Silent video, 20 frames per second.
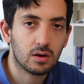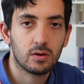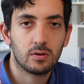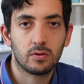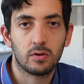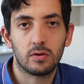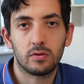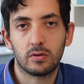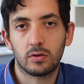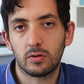
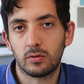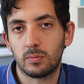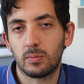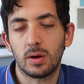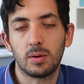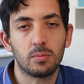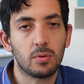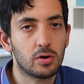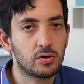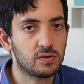So this could
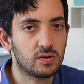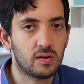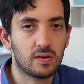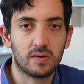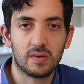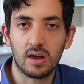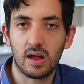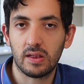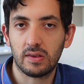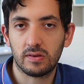be motion
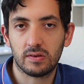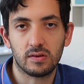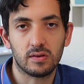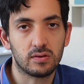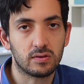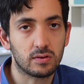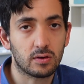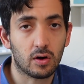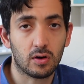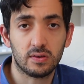
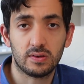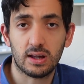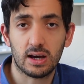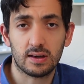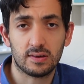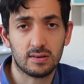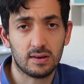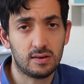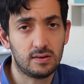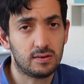sensors,
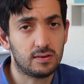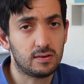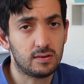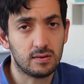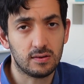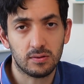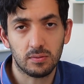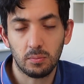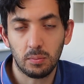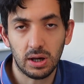contact
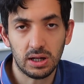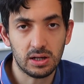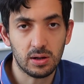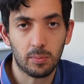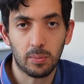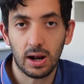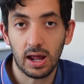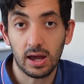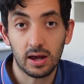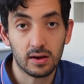sensors, media
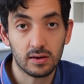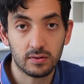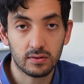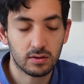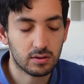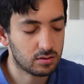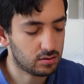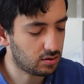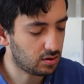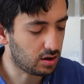
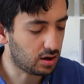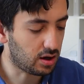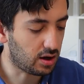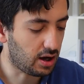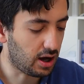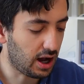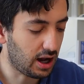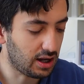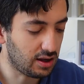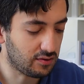players,
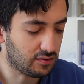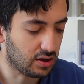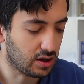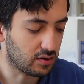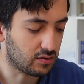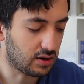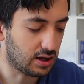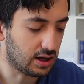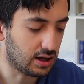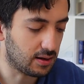anything
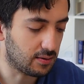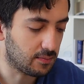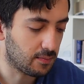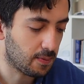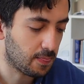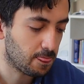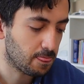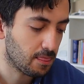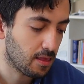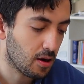really.
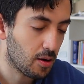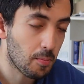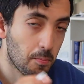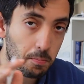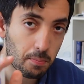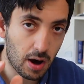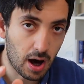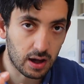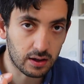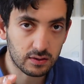
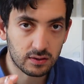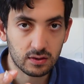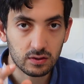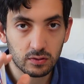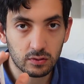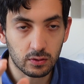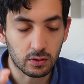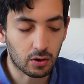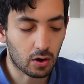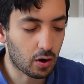But
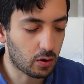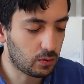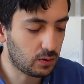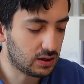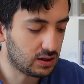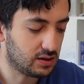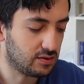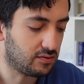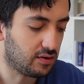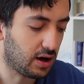not only
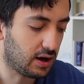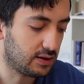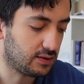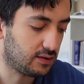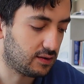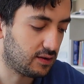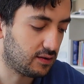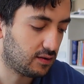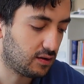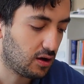
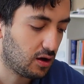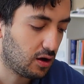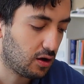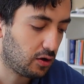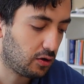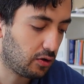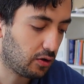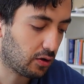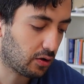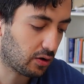devices,
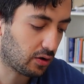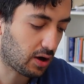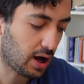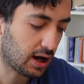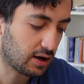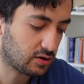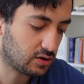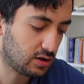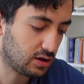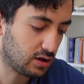you can
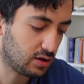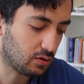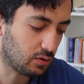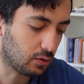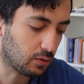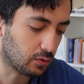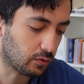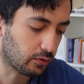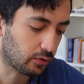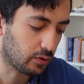actually
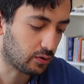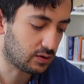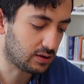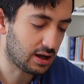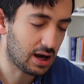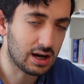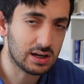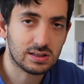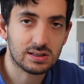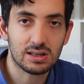also
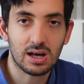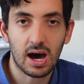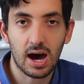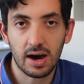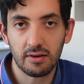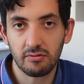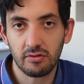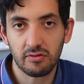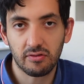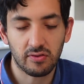test
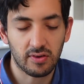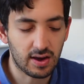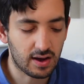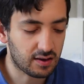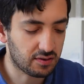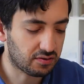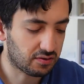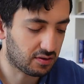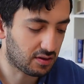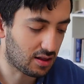other
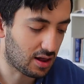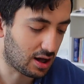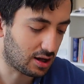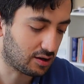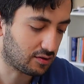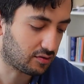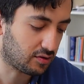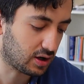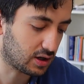things like, for